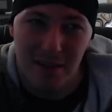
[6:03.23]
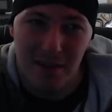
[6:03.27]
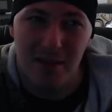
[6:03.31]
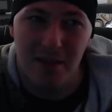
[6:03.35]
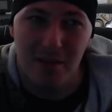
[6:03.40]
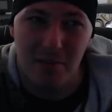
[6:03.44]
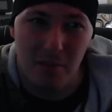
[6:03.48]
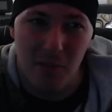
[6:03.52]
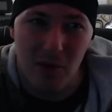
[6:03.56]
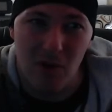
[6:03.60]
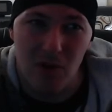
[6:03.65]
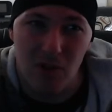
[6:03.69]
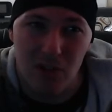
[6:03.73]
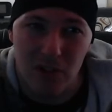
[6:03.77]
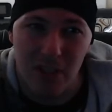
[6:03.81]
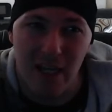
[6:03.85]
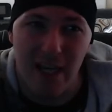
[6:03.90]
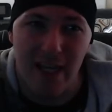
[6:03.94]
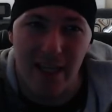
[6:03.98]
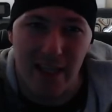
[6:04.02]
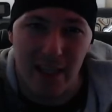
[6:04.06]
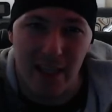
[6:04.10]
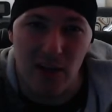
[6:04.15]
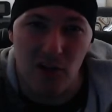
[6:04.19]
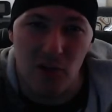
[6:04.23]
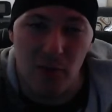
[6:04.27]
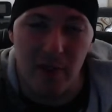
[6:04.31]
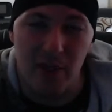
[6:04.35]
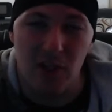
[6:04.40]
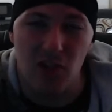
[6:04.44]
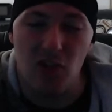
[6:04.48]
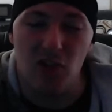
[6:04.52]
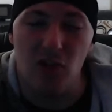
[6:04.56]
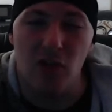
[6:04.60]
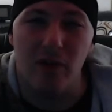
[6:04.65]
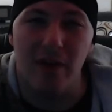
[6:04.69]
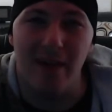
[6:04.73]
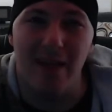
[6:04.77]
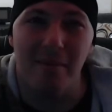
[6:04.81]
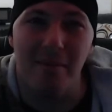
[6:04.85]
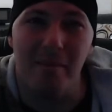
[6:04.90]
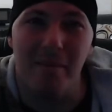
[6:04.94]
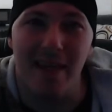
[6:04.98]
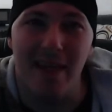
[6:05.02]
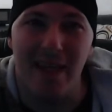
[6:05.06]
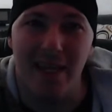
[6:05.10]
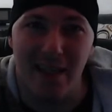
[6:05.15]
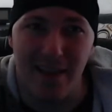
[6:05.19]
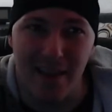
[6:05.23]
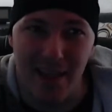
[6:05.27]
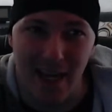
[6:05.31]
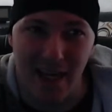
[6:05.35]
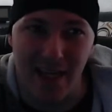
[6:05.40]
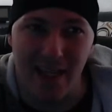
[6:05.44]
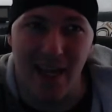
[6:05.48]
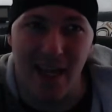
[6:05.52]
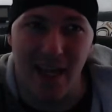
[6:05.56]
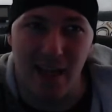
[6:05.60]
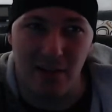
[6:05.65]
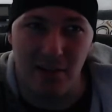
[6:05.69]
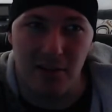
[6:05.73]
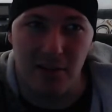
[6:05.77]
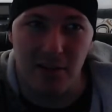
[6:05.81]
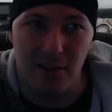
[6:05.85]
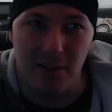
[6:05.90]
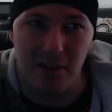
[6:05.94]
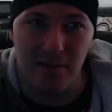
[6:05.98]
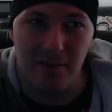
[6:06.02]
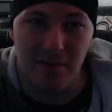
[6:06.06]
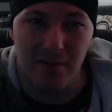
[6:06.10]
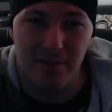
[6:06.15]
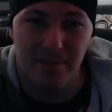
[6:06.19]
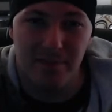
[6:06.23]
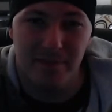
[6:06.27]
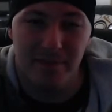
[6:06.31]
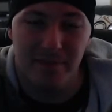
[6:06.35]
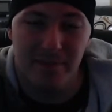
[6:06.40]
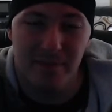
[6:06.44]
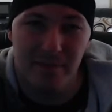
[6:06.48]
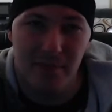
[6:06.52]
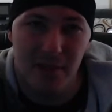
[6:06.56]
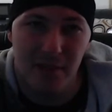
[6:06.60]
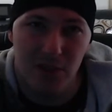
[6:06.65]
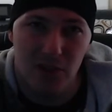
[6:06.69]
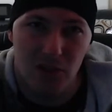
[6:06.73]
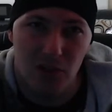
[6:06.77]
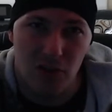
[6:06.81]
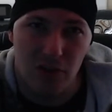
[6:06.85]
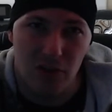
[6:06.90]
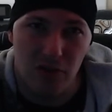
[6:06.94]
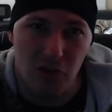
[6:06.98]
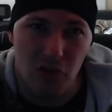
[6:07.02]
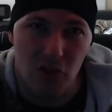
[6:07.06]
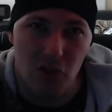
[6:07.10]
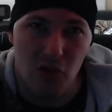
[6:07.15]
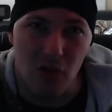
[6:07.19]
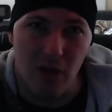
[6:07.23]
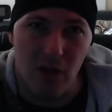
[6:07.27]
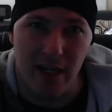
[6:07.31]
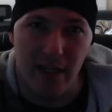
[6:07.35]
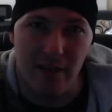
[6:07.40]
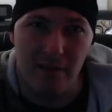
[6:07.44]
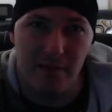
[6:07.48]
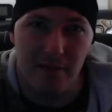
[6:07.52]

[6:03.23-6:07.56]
Most likely you'll be destroying me in that galaxy. So you enjoy.